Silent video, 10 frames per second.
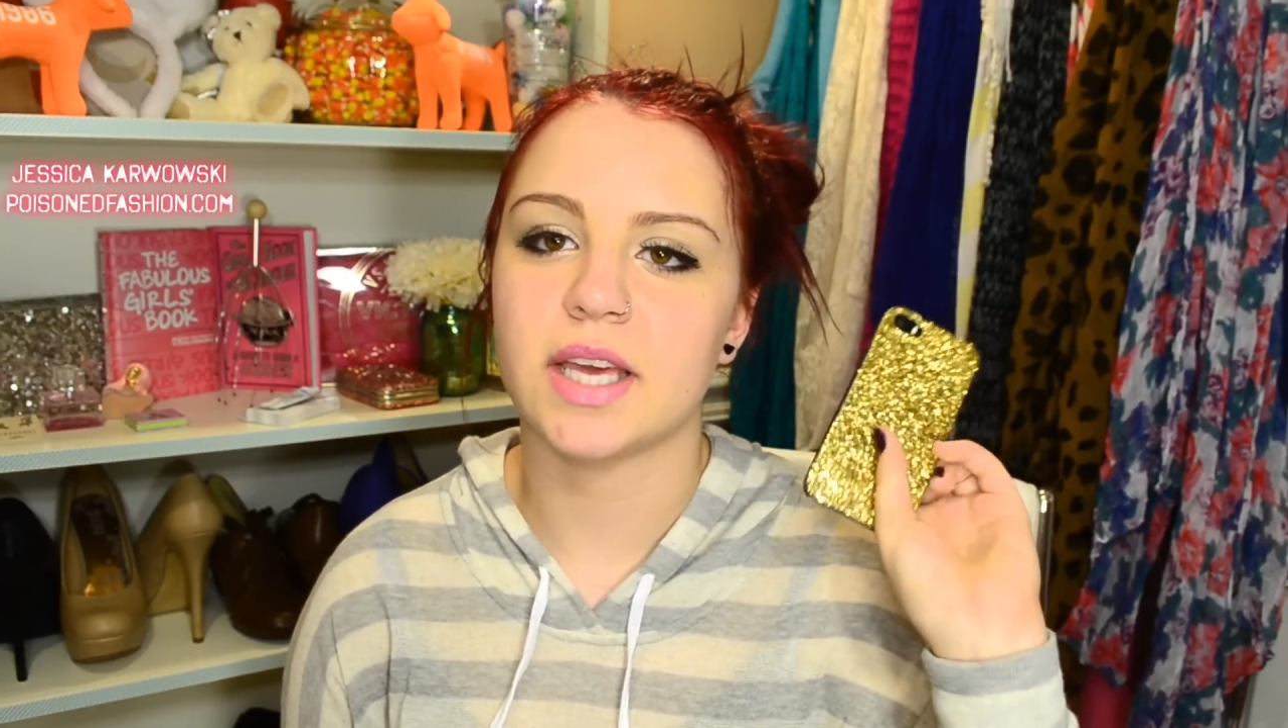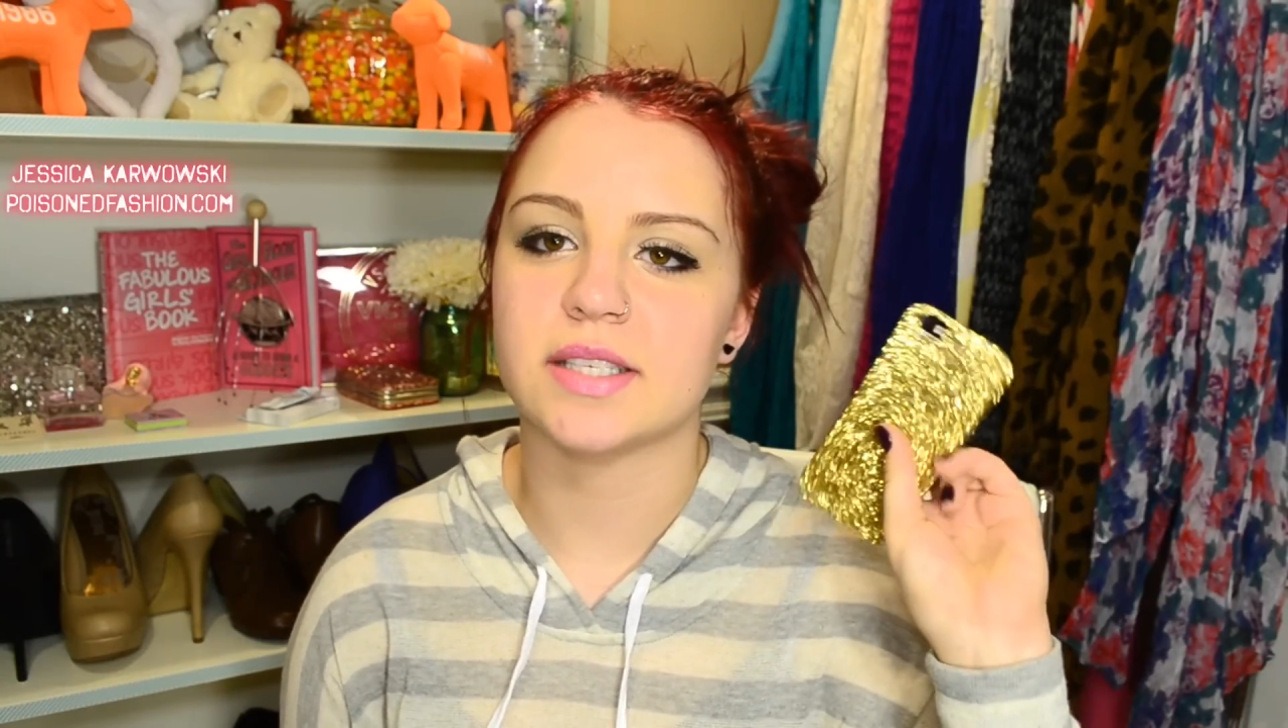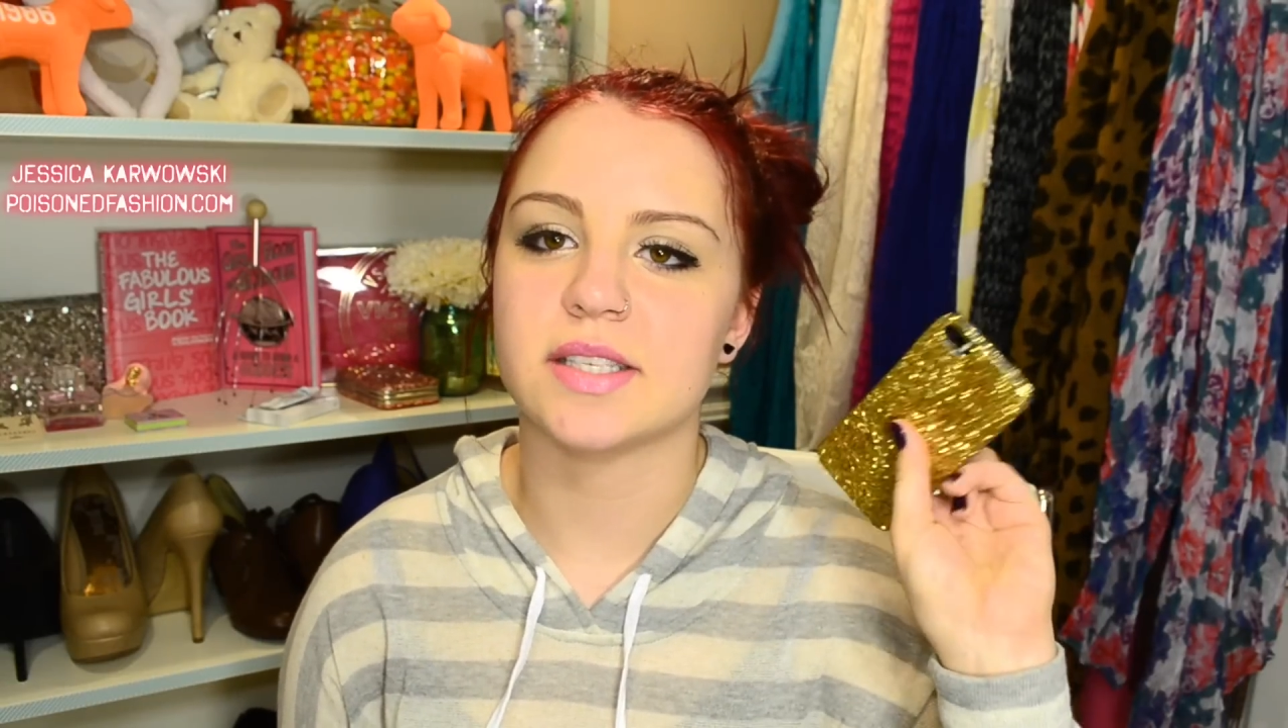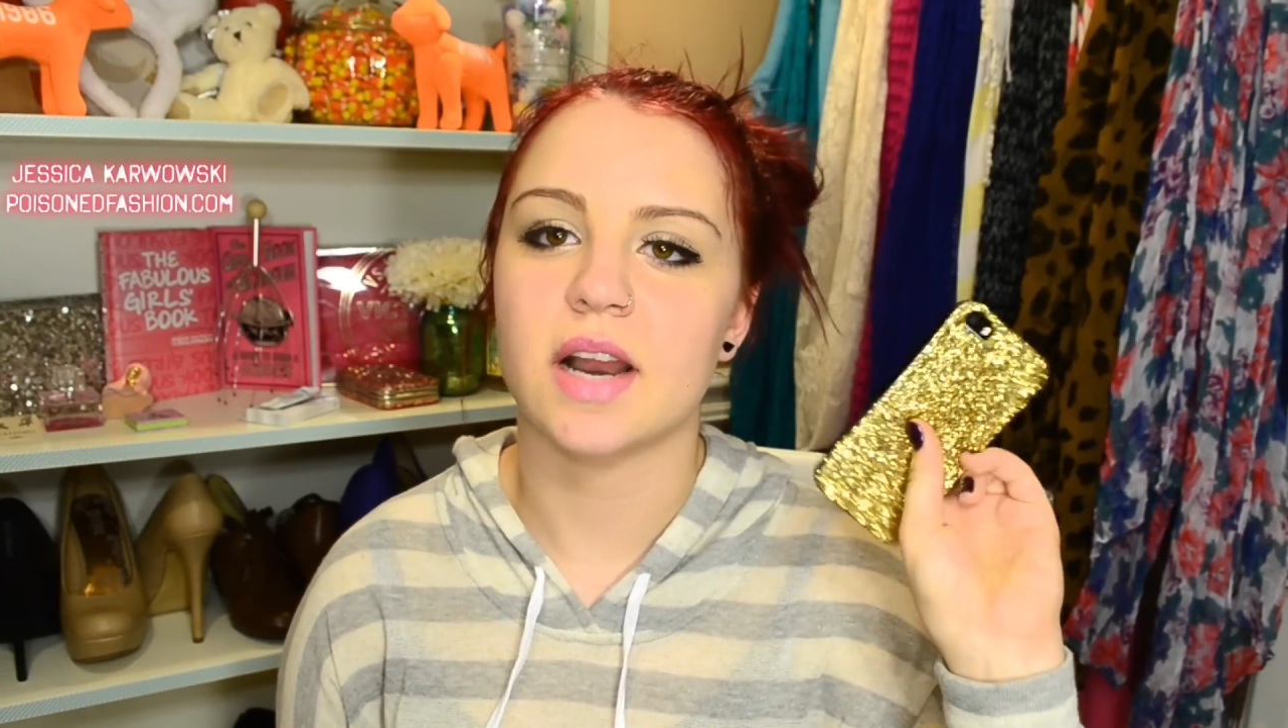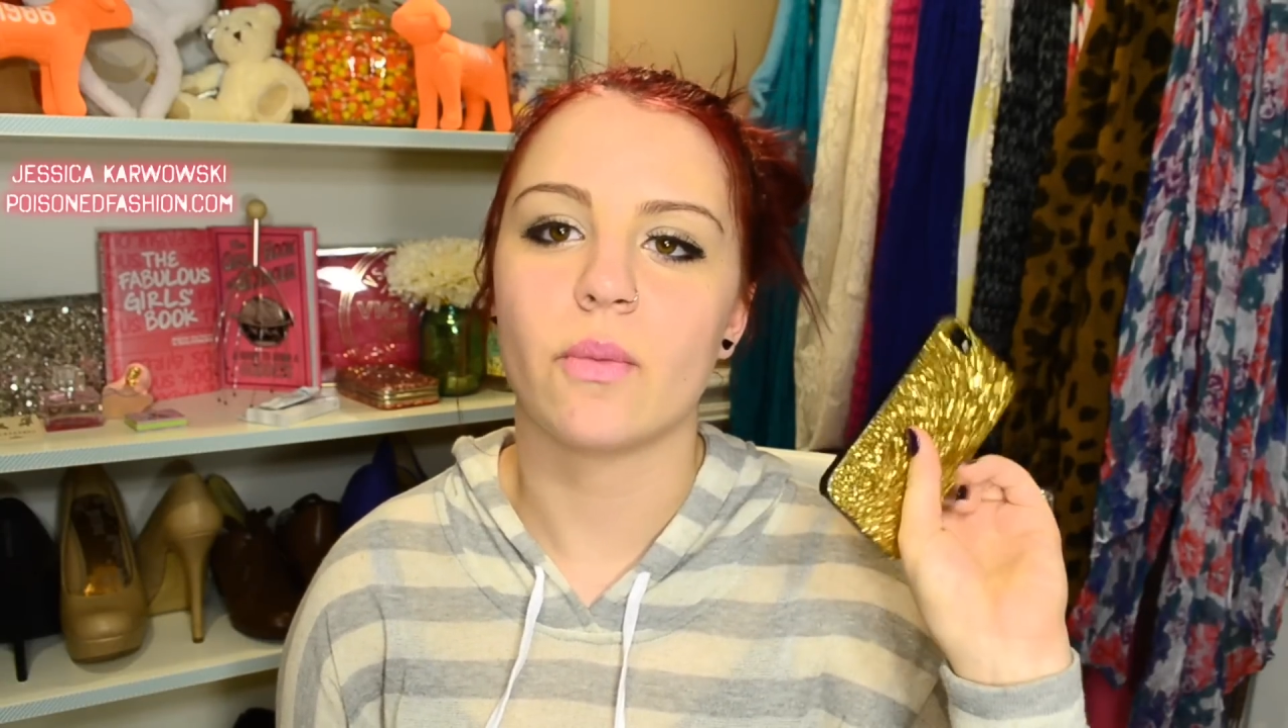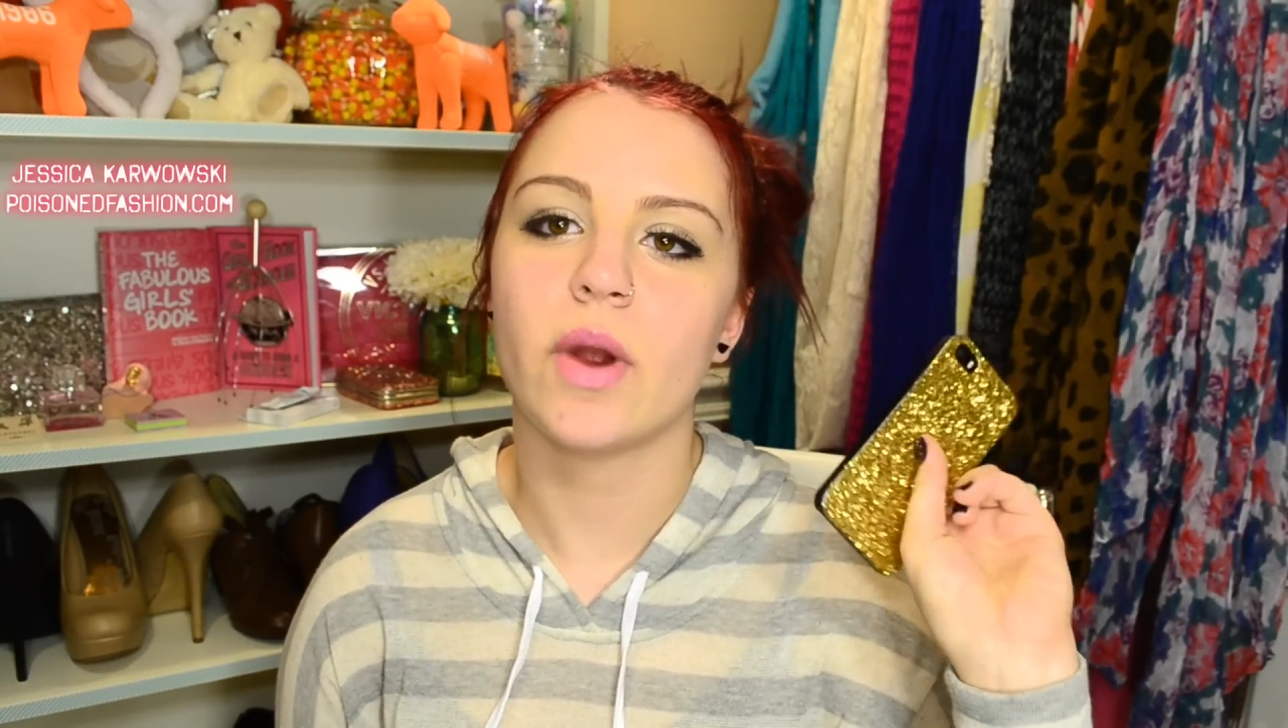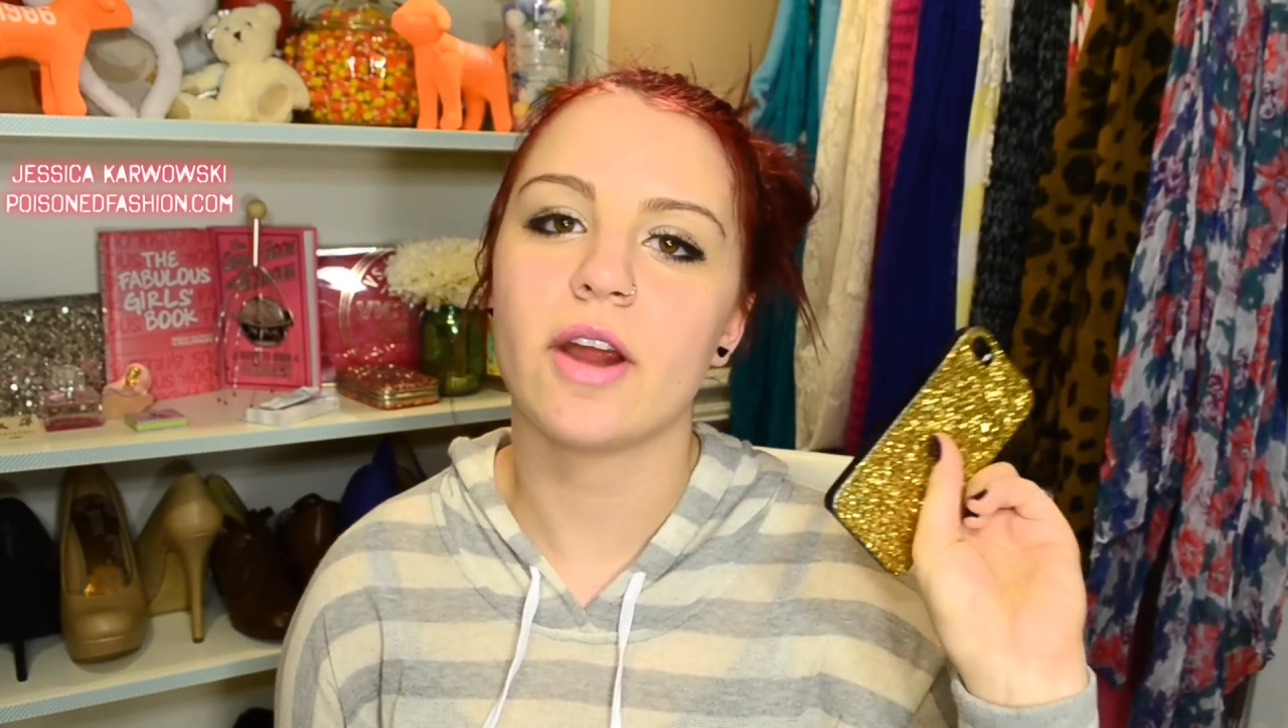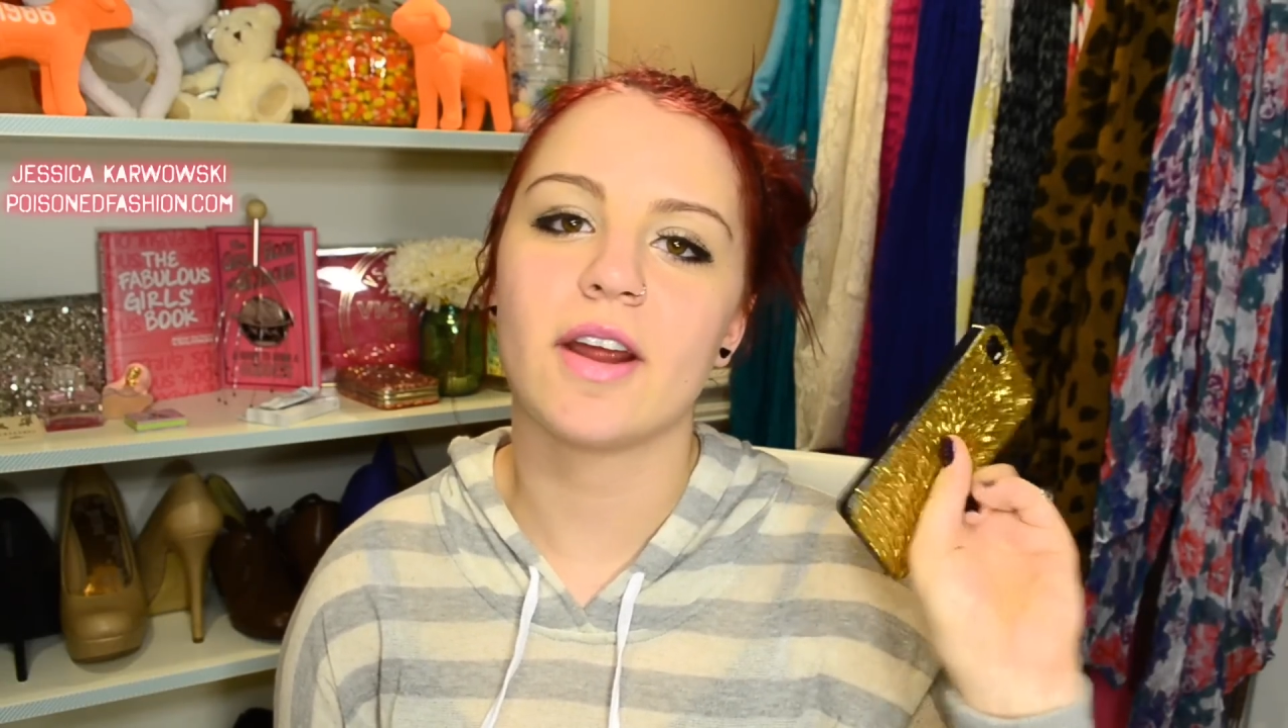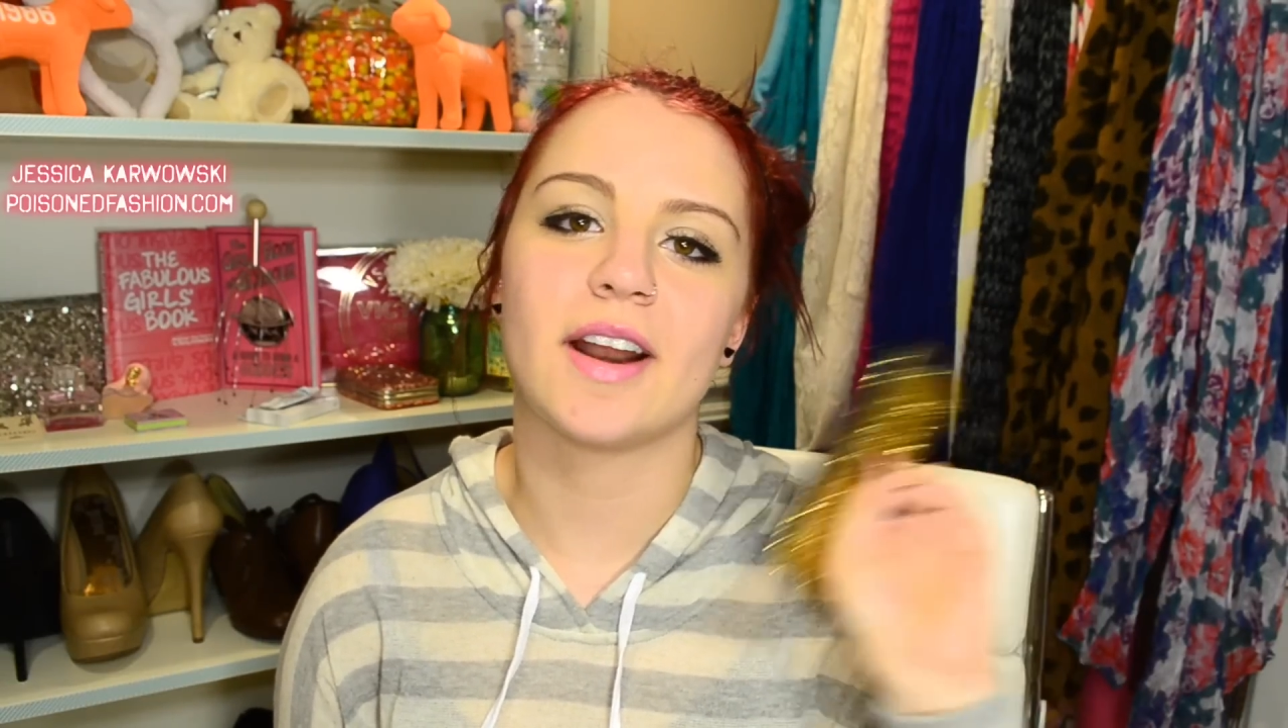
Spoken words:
case that I wear,